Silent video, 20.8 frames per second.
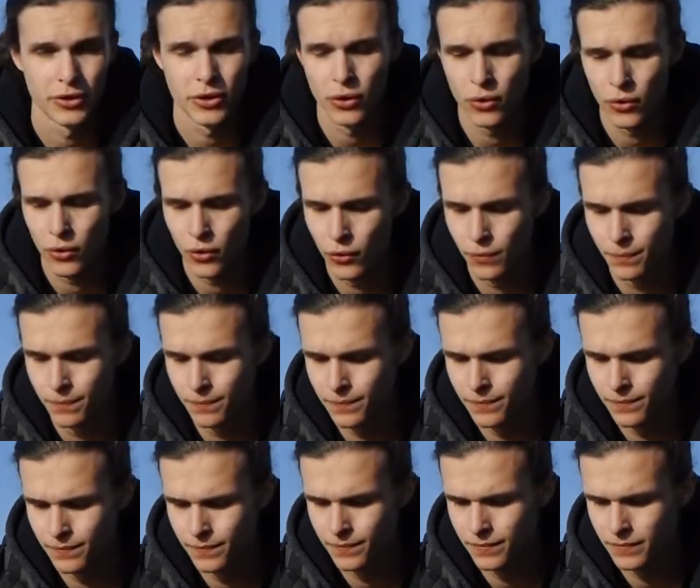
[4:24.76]
want to go home,
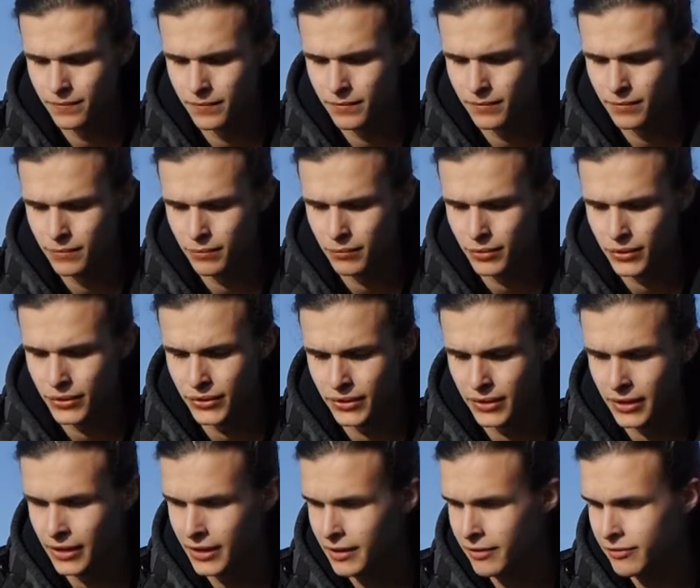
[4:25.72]
but
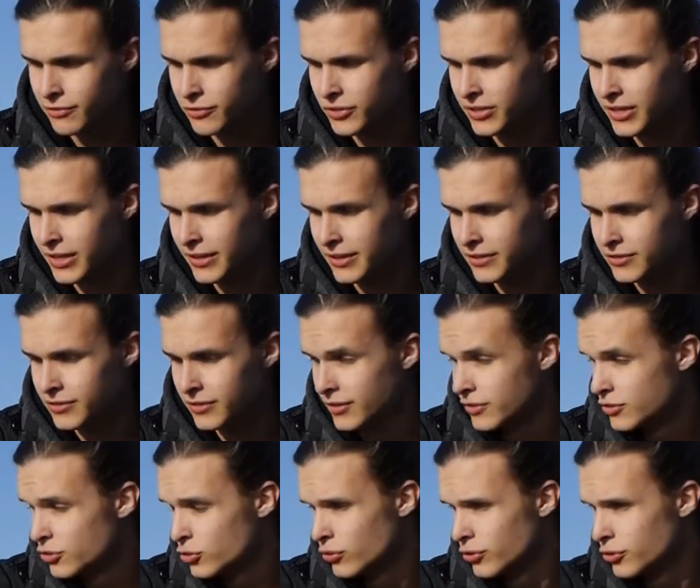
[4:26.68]
I understand that's
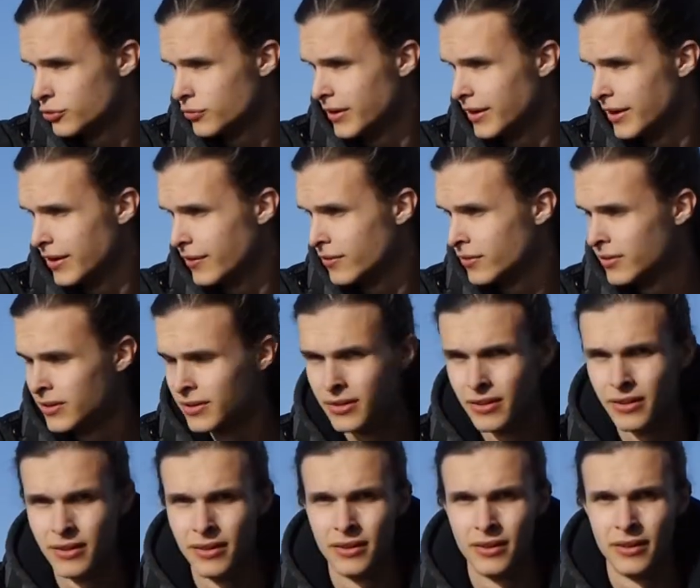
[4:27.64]
not a choice right now.
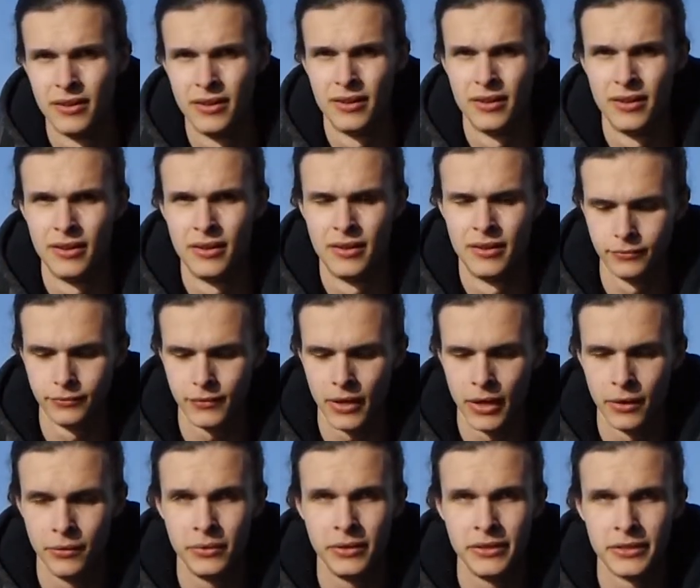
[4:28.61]

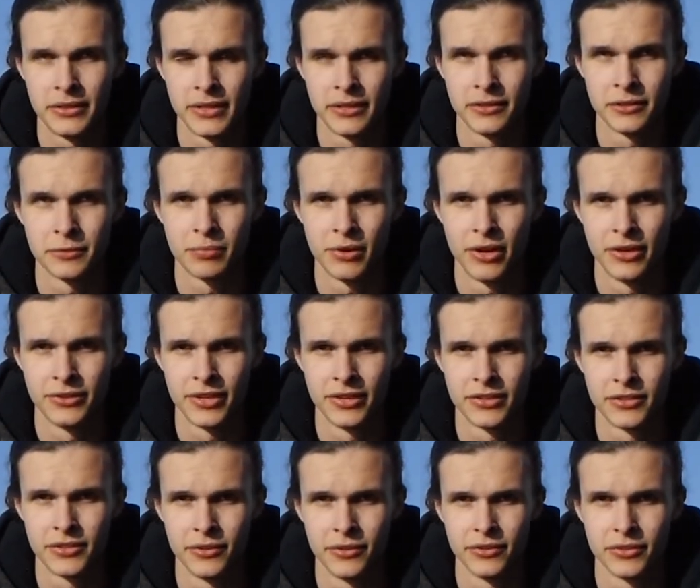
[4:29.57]
I really take this
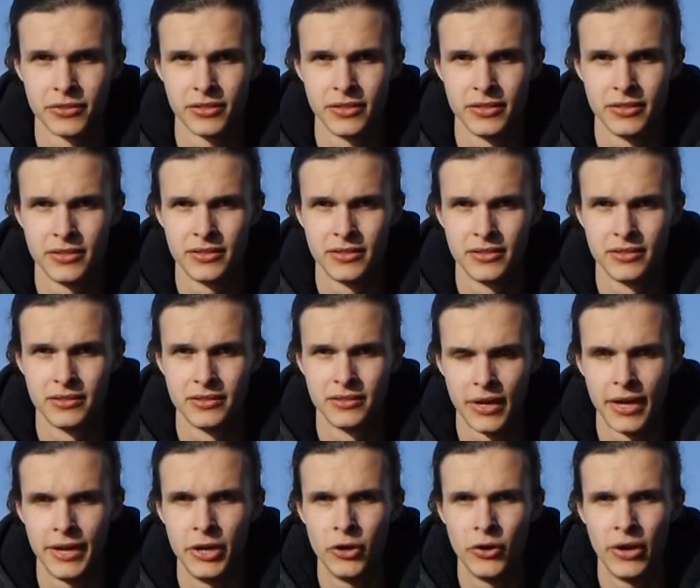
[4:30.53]
project seriously.
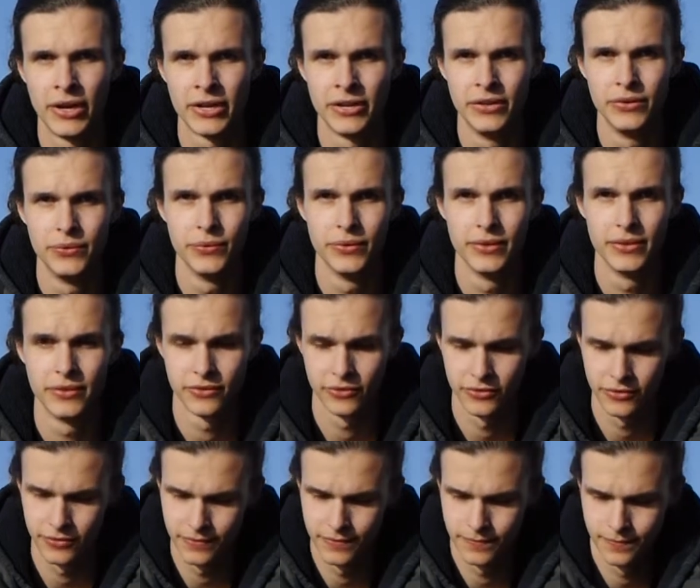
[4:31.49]
I know I can do
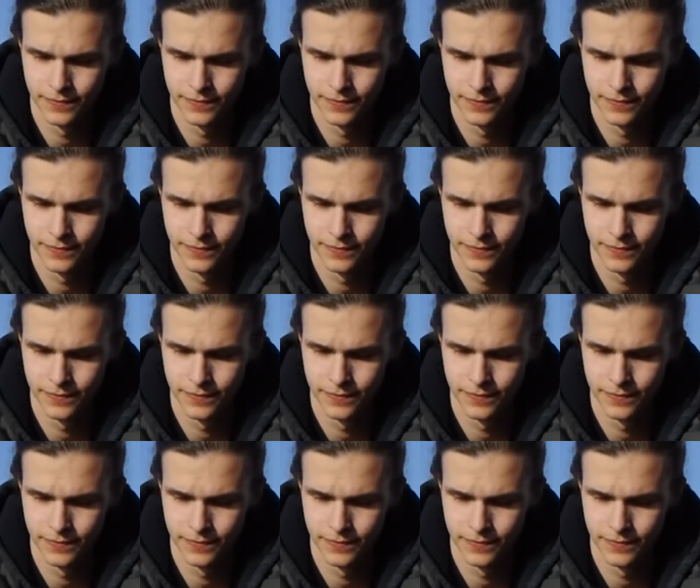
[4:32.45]
this.